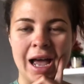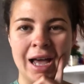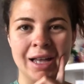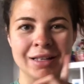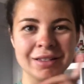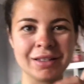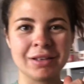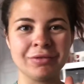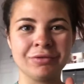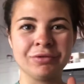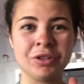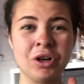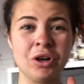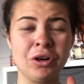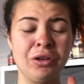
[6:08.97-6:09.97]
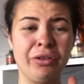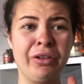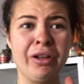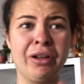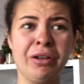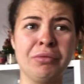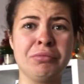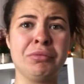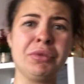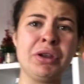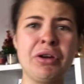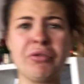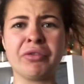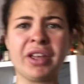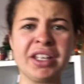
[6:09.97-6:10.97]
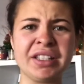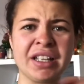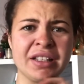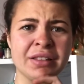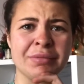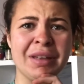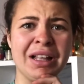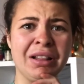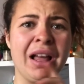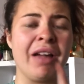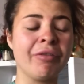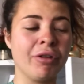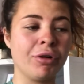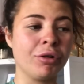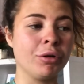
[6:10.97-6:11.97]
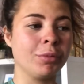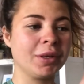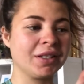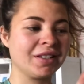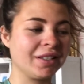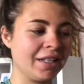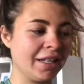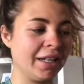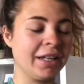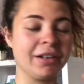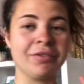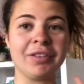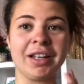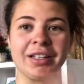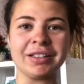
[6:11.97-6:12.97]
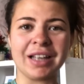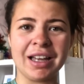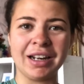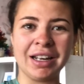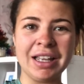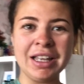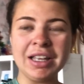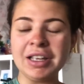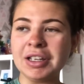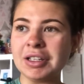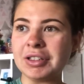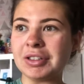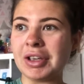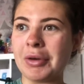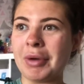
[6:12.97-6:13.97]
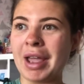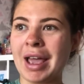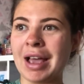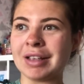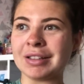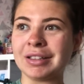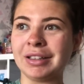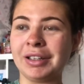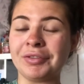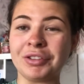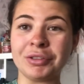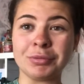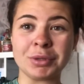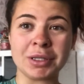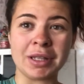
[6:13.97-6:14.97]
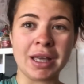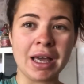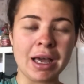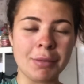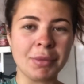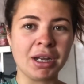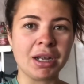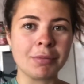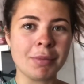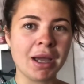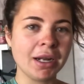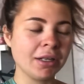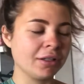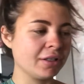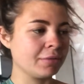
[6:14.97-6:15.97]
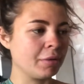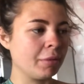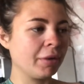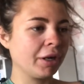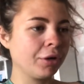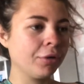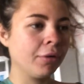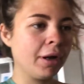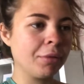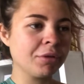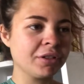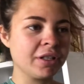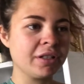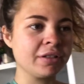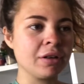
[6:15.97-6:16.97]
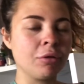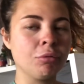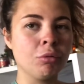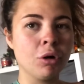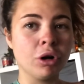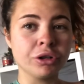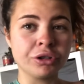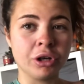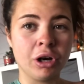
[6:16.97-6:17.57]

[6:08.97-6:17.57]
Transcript: As for the no fake tan smell, I woke up stinking a fake tan. So it hasn't lived up to that. I mean, the smell might go away once it's washed